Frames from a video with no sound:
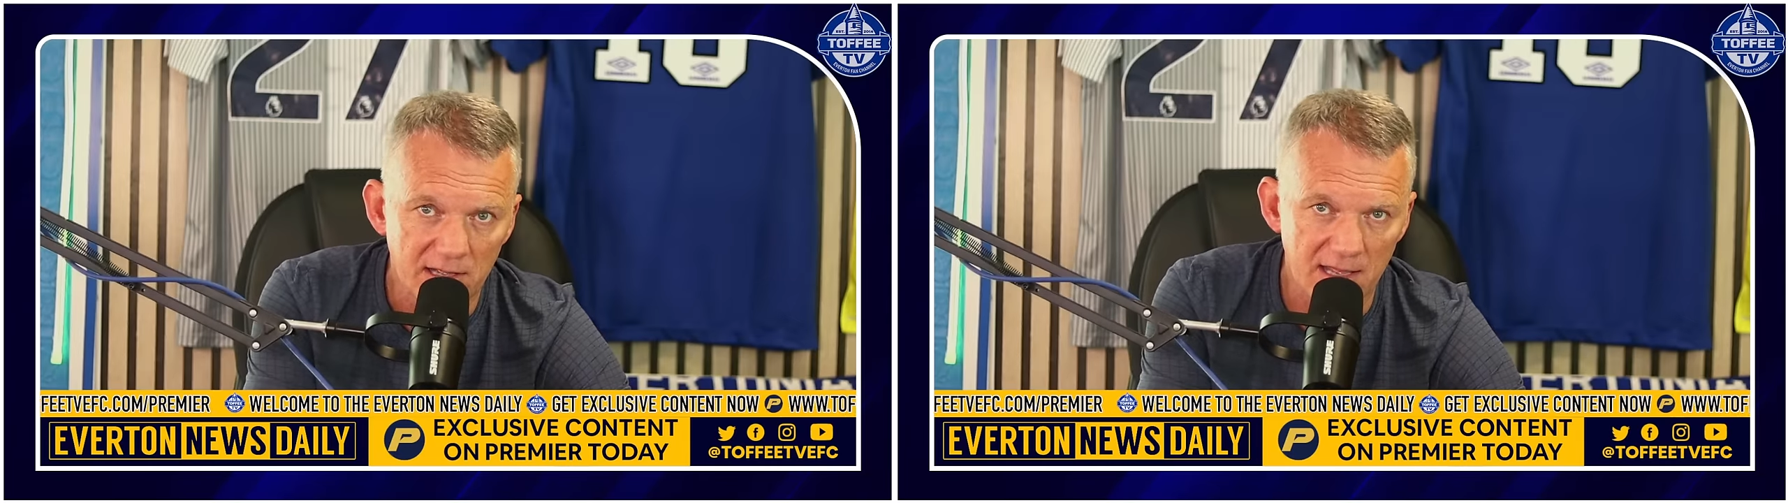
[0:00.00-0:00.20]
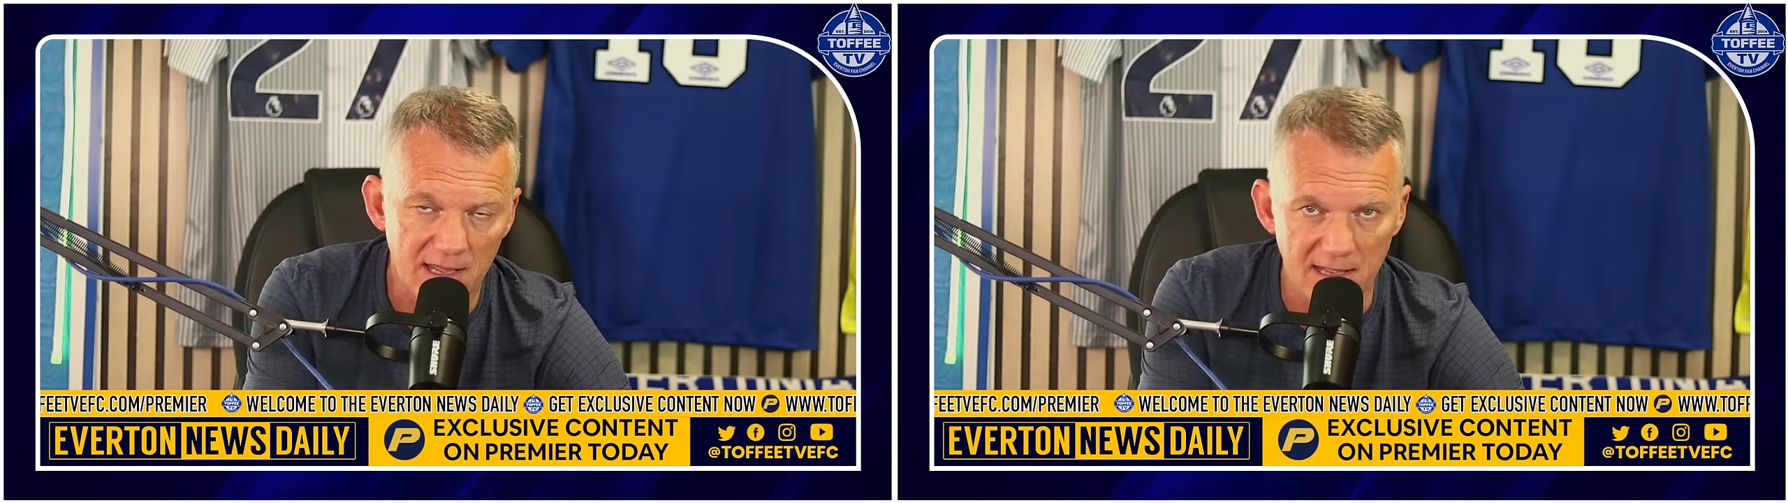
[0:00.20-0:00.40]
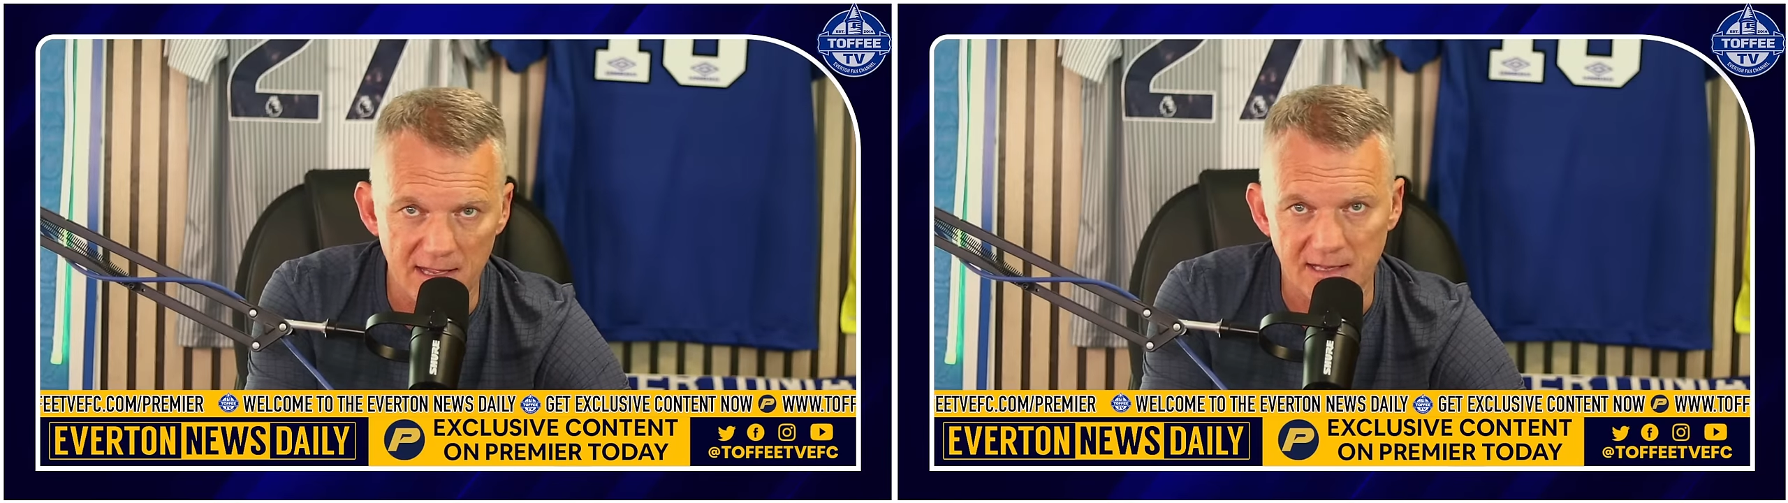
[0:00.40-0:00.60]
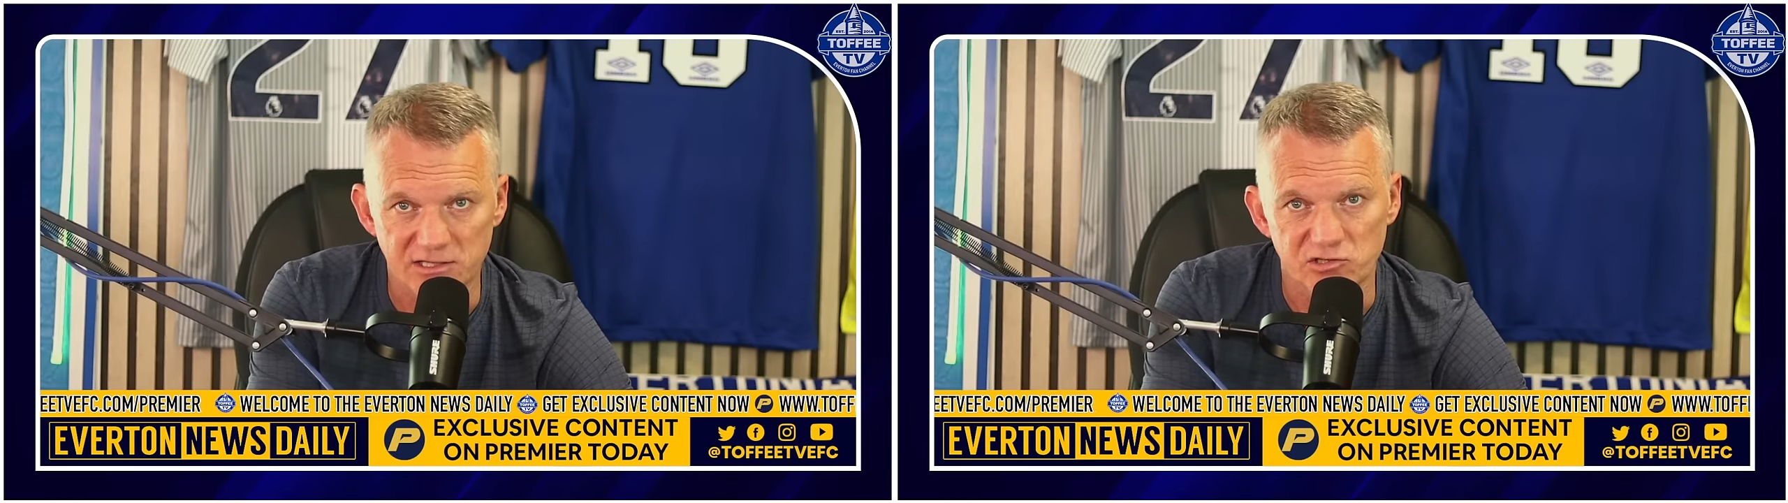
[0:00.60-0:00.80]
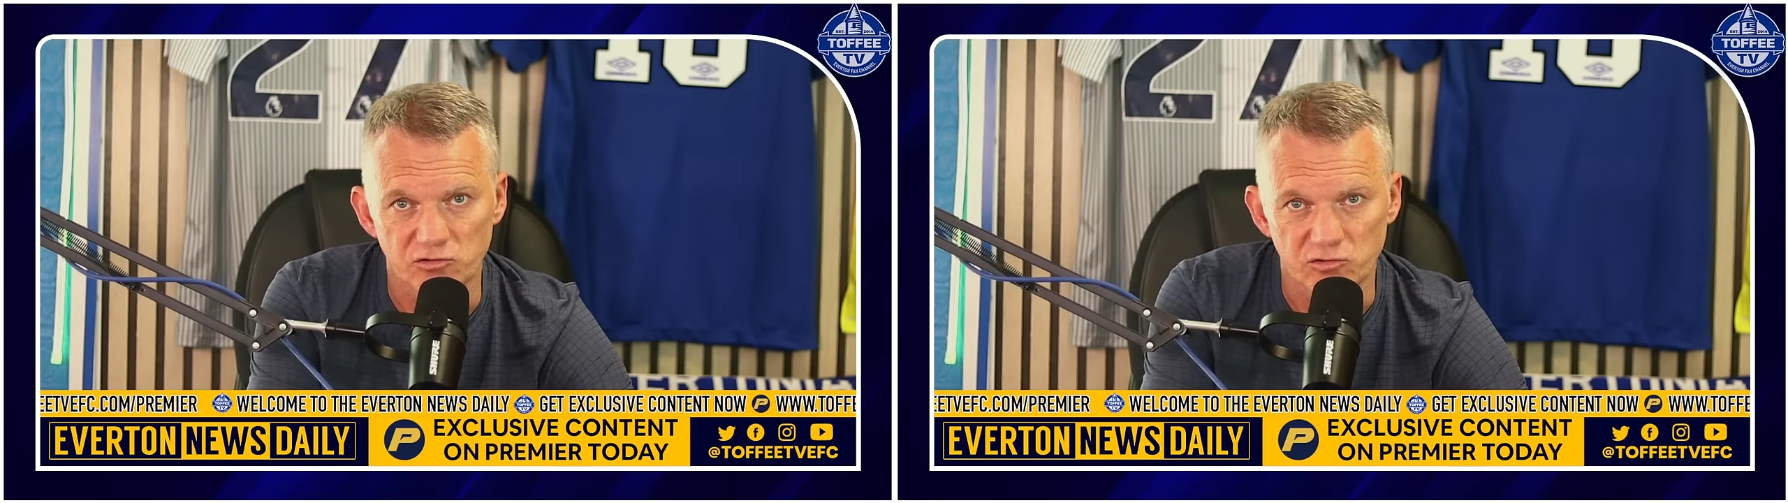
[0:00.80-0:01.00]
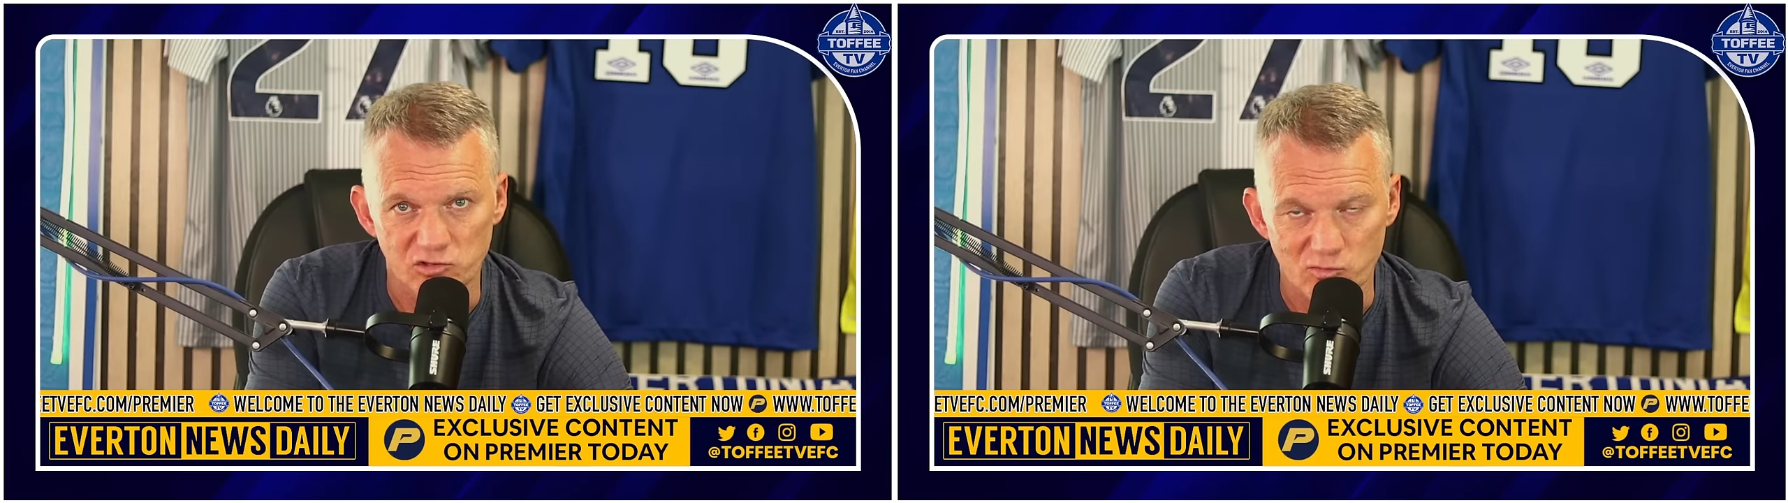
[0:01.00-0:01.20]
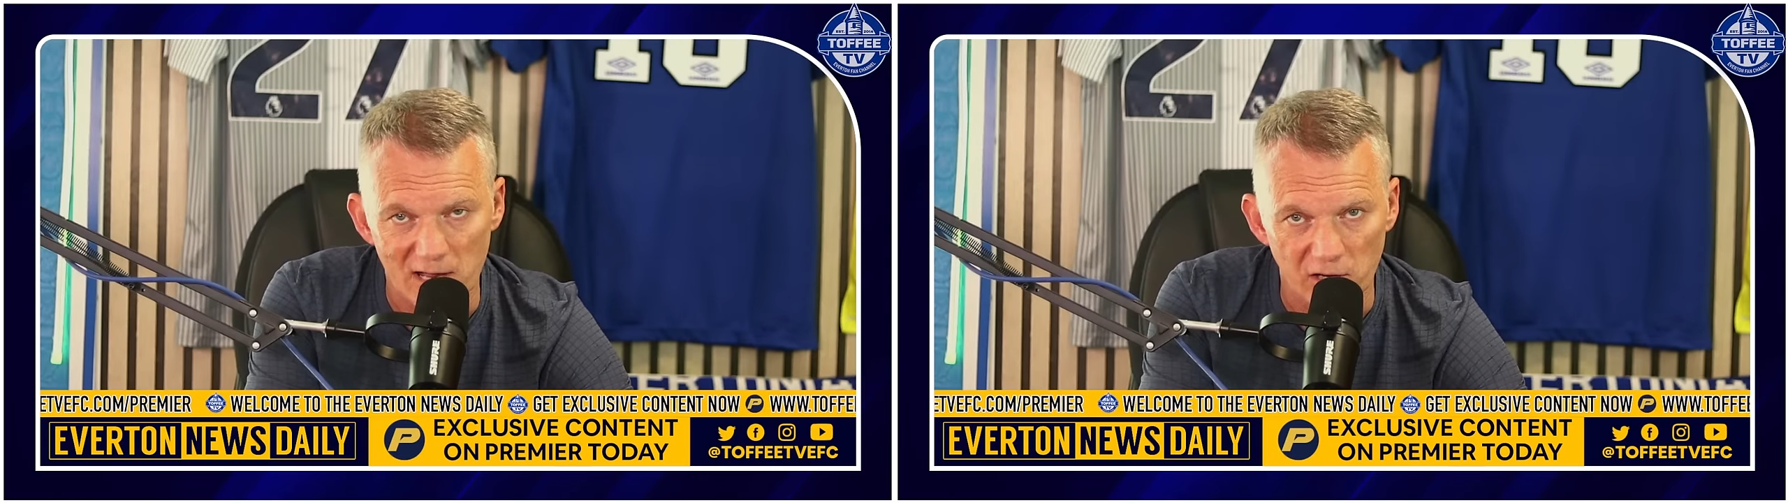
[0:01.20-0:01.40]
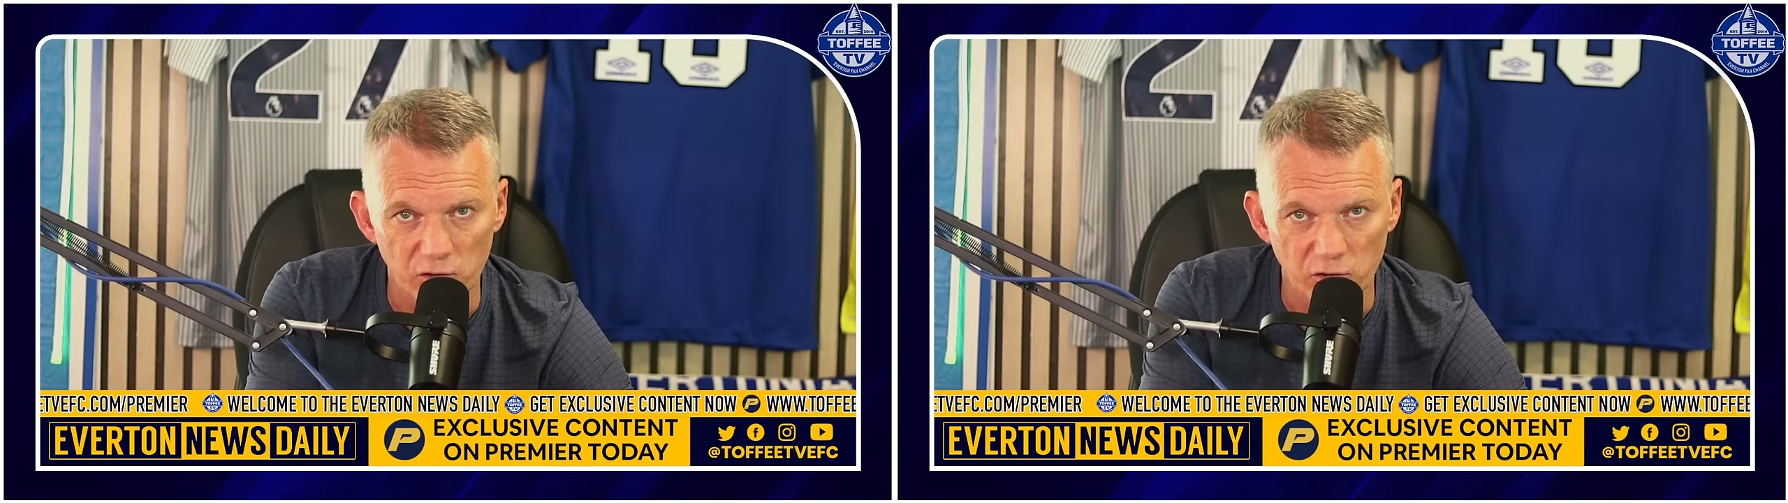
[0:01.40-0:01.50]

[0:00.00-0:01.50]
uh, his son as well,